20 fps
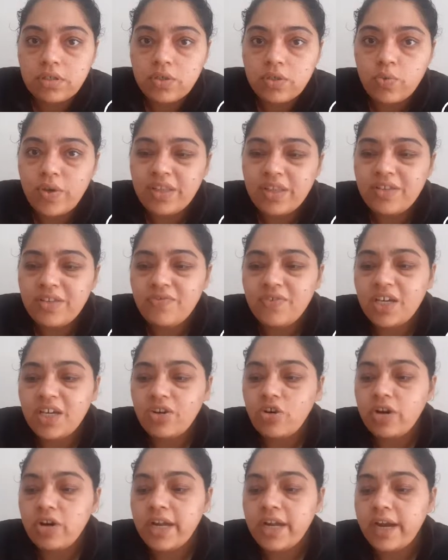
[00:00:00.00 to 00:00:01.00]
Swati, we are
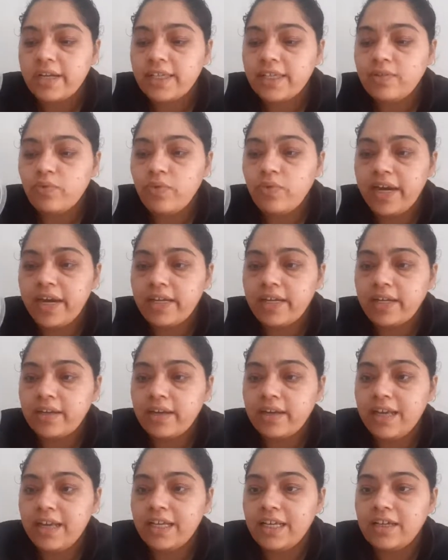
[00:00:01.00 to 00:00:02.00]
not adding white
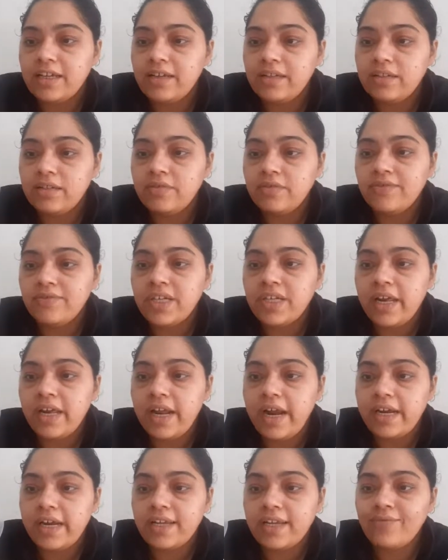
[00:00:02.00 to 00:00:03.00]
acrylic color, we are
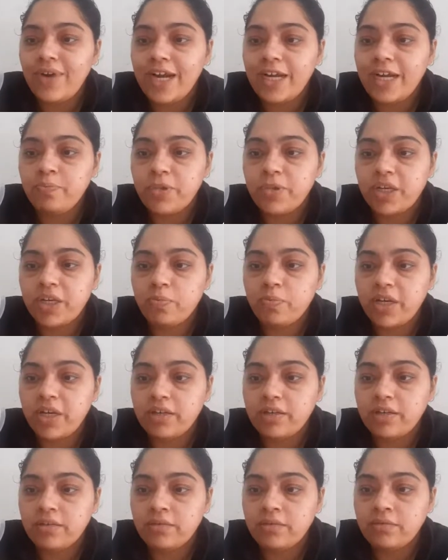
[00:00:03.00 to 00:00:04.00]
adding white
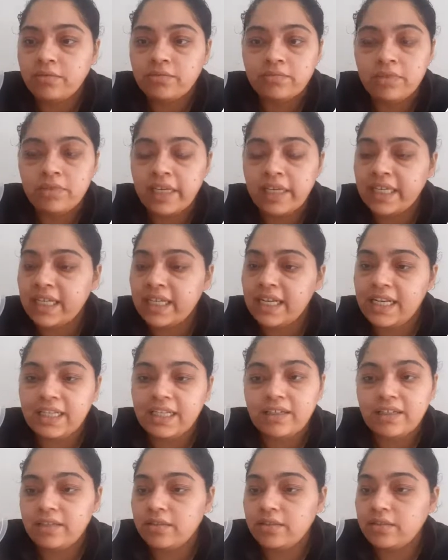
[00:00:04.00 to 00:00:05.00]
pigment.
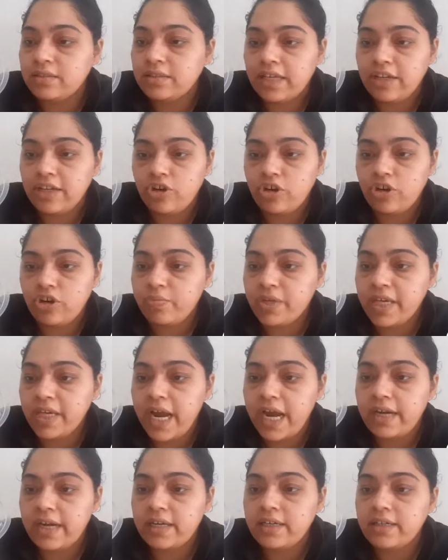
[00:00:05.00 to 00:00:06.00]
Acrylic colors cannot be
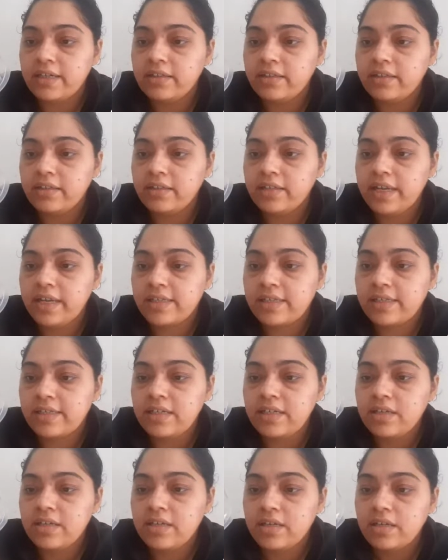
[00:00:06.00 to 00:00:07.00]
added in the
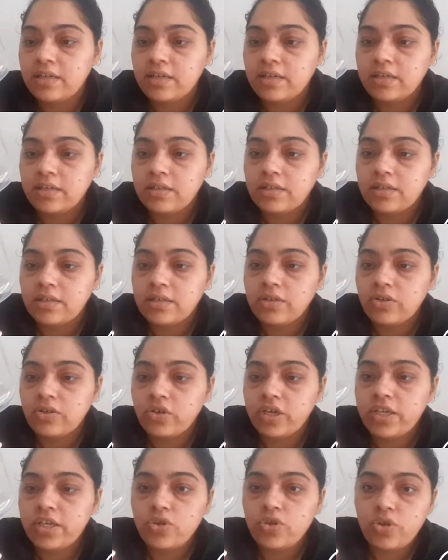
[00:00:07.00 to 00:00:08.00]
resin.
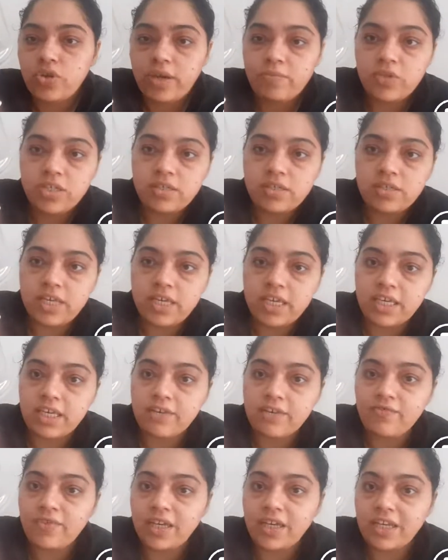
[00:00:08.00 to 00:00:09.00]
Okay, so I'm just
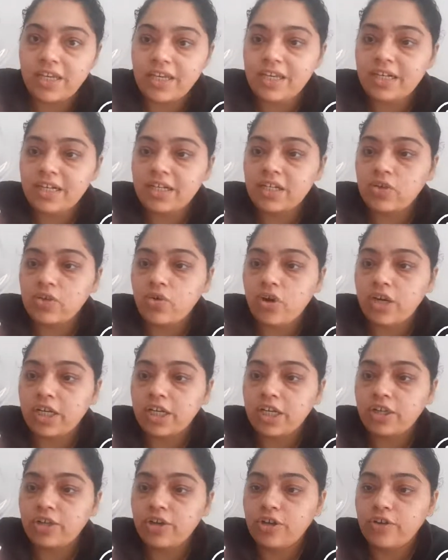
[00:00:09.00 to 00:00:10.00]
taking very little
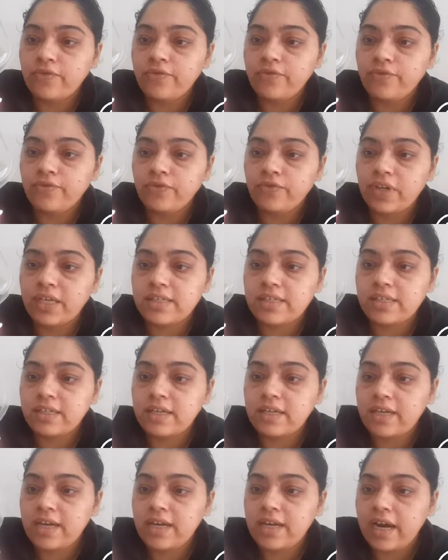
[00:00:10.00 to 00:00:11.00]
quantity of
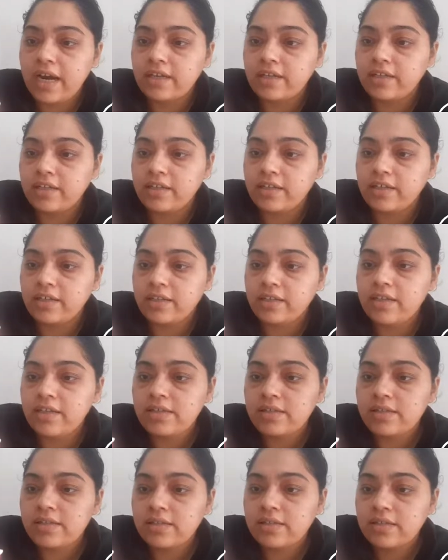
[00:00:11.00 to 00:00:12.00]
resin and hardener in
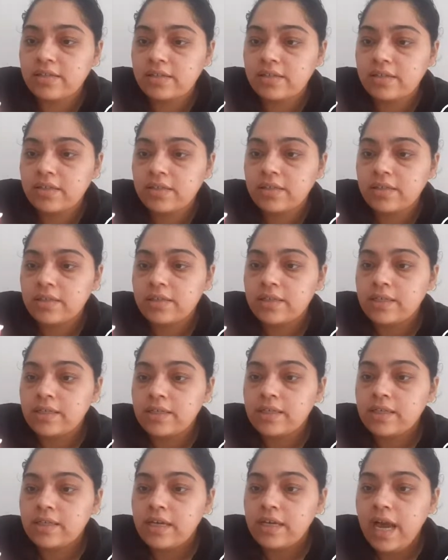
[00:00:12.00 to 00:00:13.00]
this.
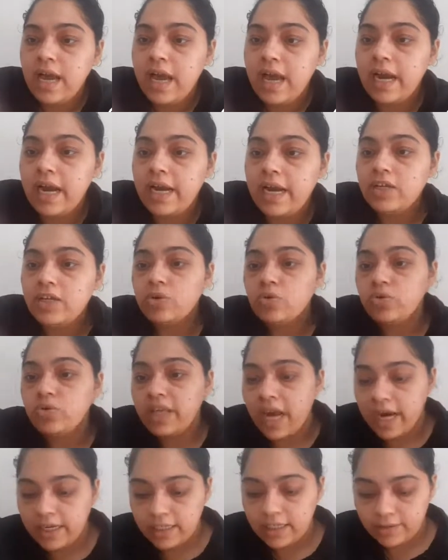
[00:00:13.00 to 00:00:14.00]
And to
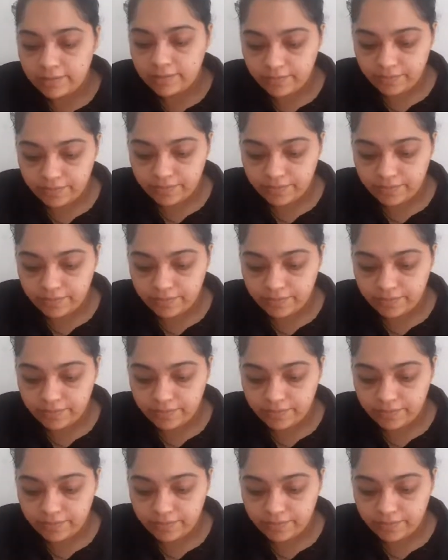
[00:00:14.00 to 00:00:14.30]
that,